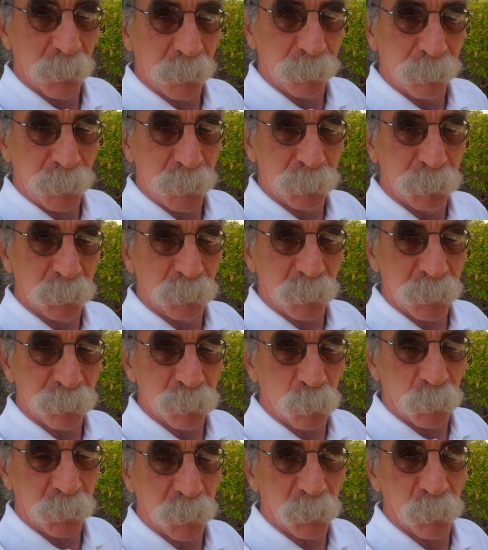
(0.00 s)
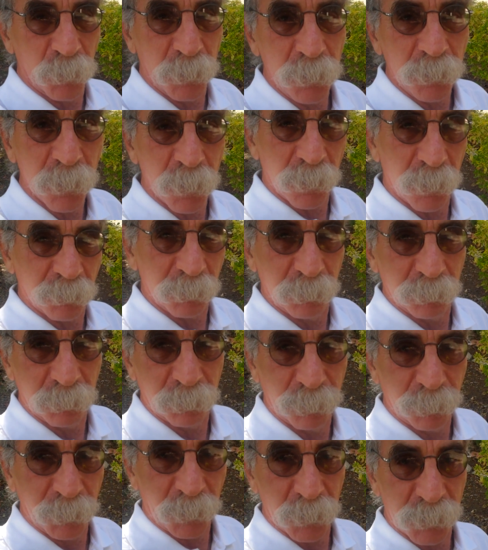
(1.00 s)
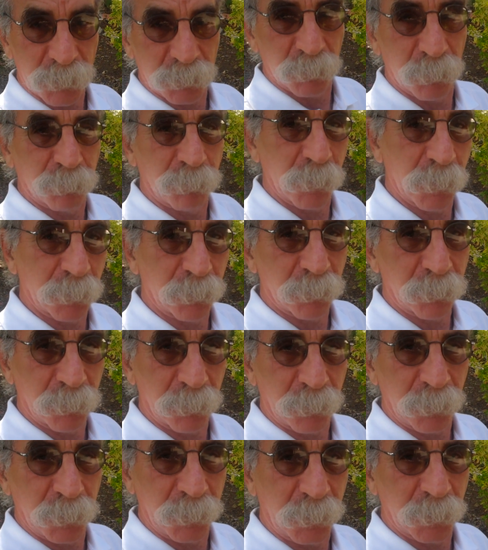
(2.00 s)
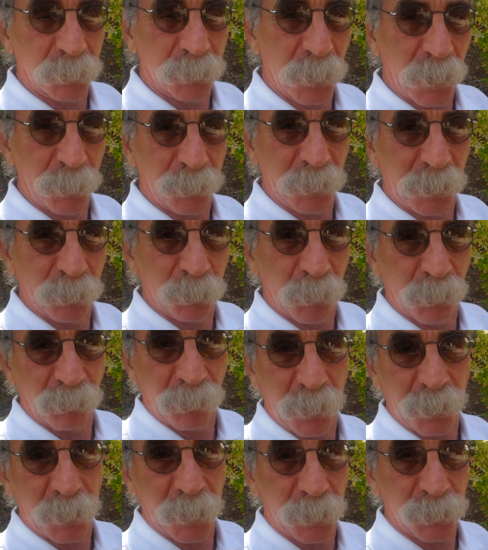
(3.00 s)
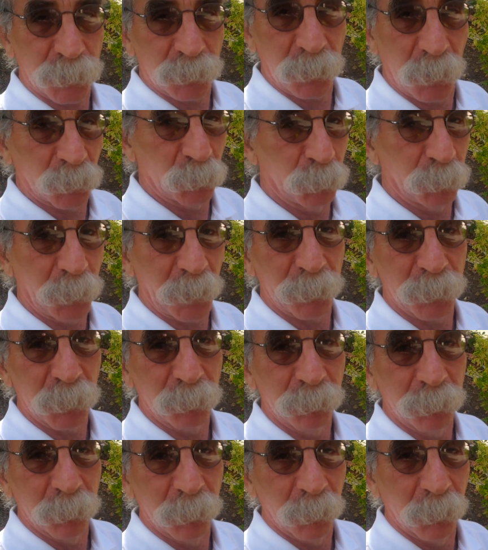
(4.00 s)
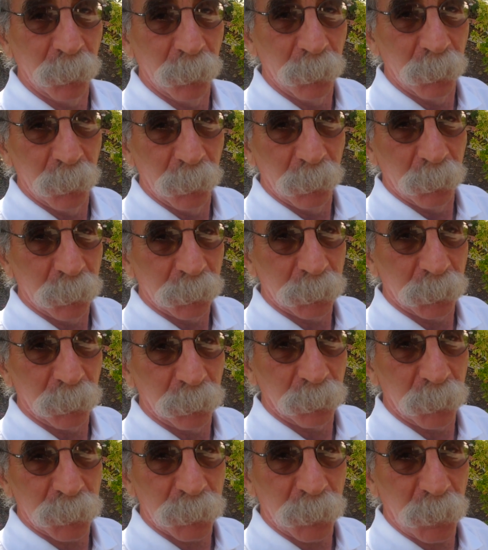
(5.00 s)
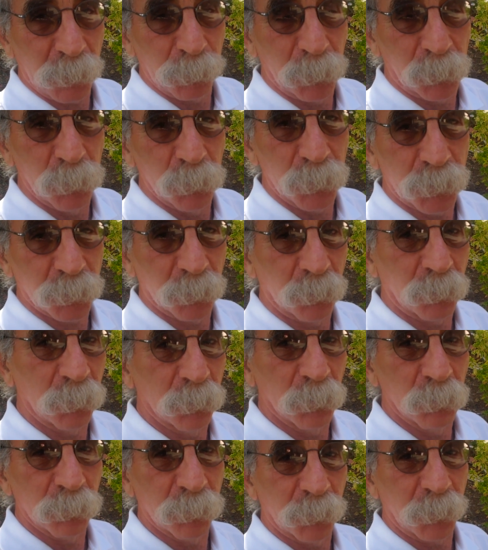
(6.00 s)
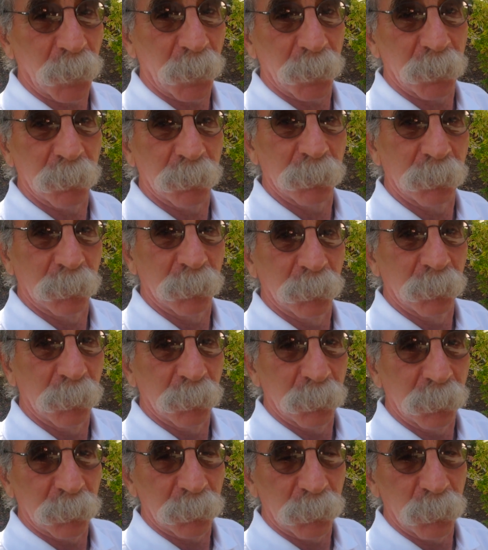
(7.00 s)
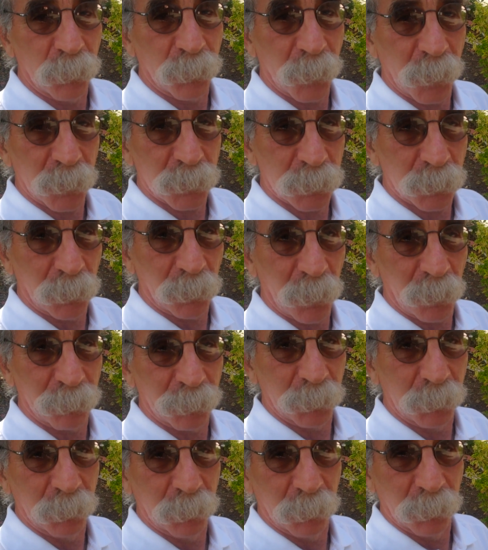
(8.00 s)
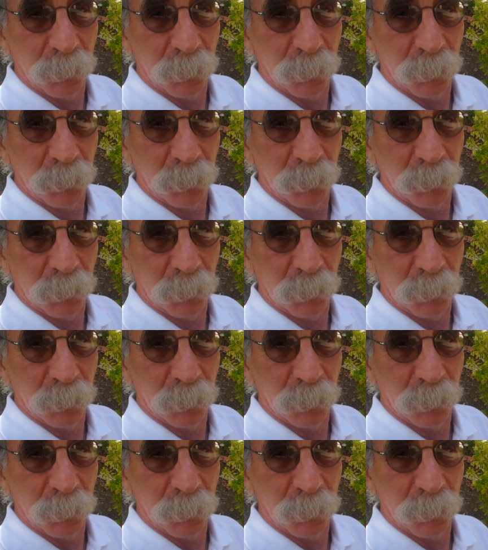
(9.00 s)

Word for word: And people don't even want to go in there because they're afraid of getting contaminated with radiation. I don't blame them. So it's the Hibakusha all over again in 2011.